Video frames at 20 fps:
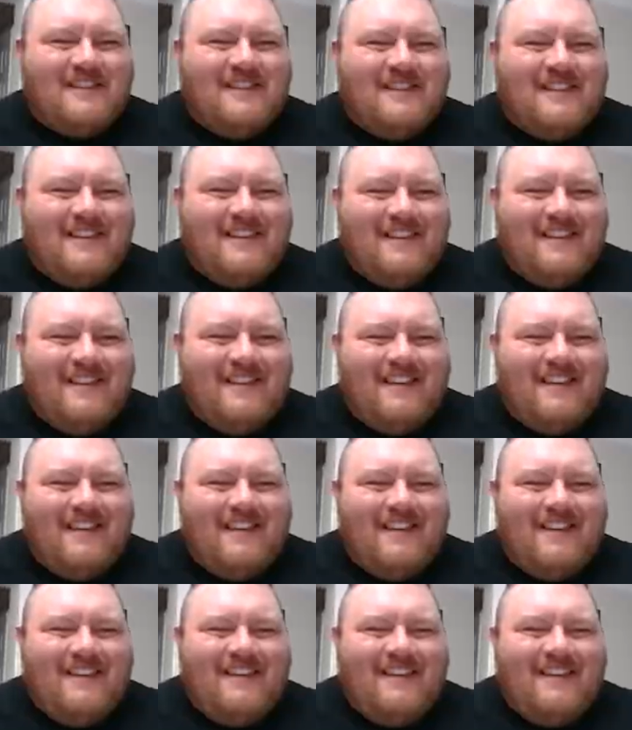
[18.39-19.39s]

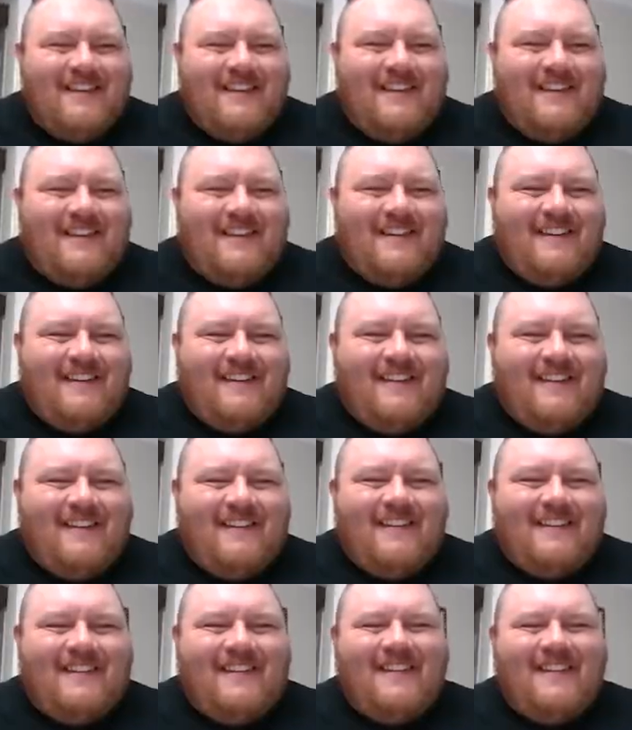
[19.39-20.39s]

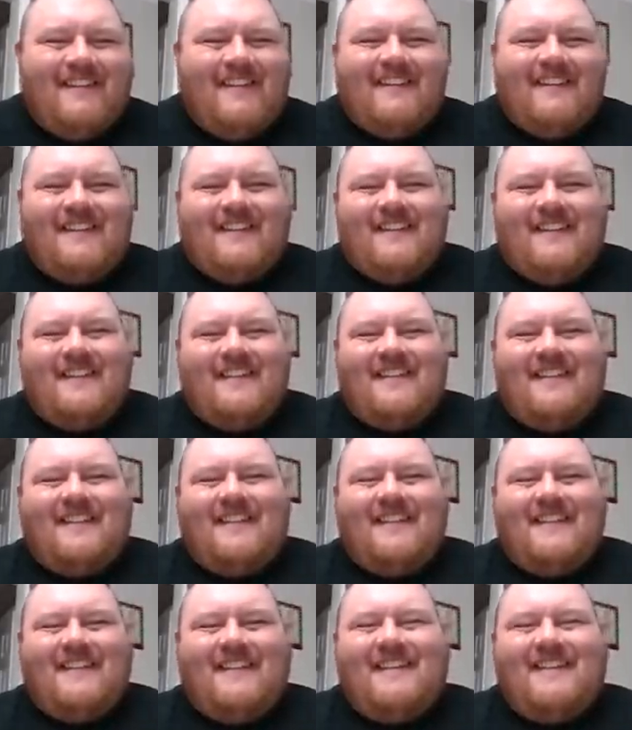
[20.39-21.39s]

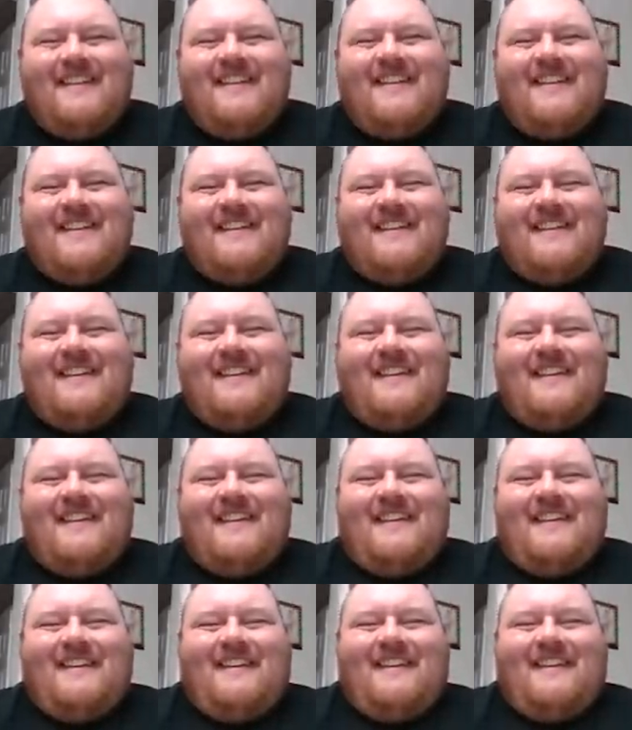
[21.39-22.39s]

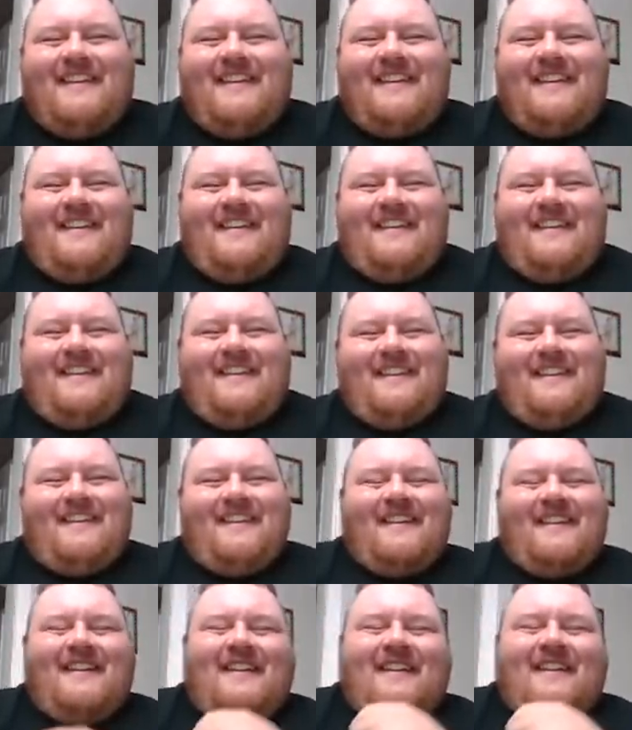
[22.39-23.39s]

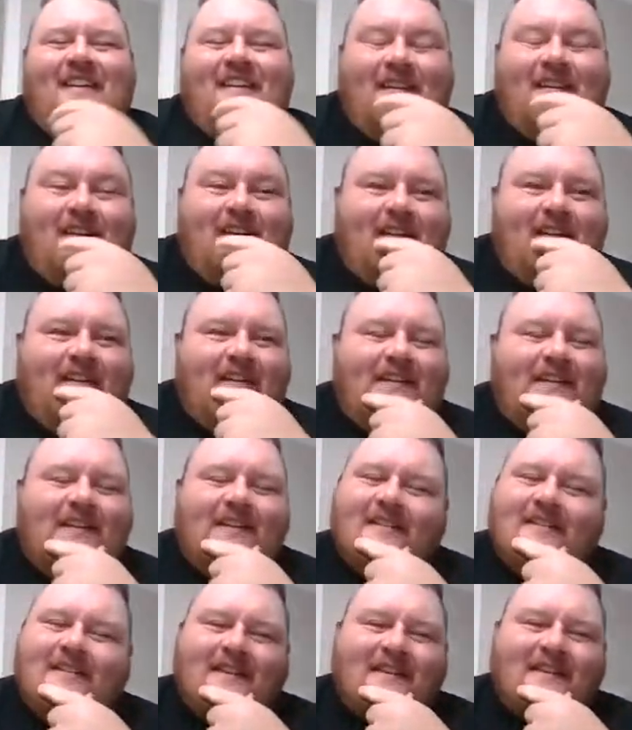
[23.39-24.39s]

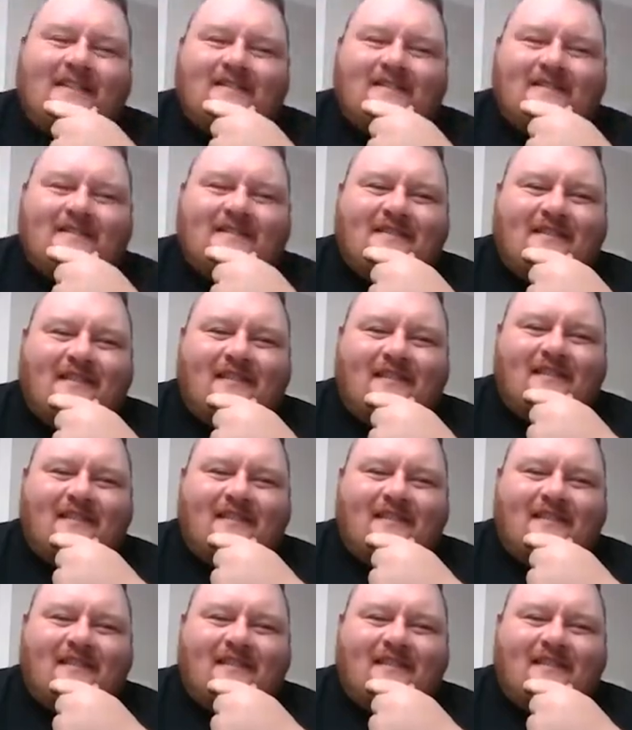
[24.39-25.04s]
No words are spoken by the person on screen.